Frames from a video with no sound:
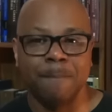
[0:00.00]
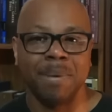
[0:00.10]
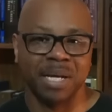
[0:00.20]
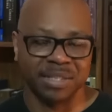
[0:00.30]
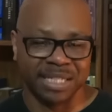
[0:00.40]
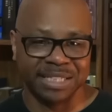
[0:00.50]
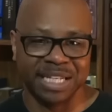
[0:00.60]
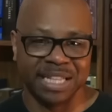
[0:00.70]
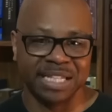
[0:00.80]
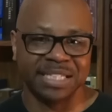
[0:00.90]
because they
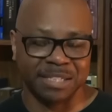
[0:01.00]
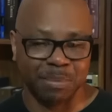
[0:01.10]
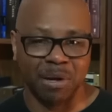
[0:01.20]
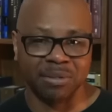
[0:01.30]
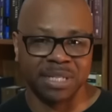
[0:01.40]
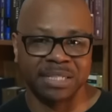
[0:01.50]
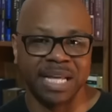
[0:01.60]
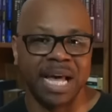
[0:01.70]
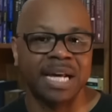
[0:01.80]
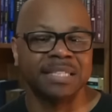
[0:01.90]
see this, as Paul says,
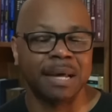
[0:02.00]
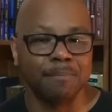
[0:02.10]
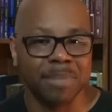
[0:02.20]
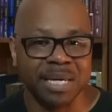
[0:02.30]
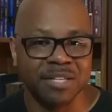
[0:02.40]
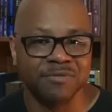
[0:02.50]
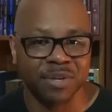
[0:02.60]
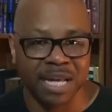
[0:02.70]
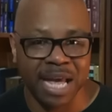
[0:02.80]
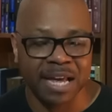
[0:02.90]
as a means for
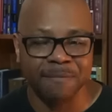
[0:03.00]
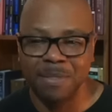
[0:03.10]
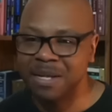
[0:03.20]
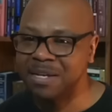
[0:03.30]
gain,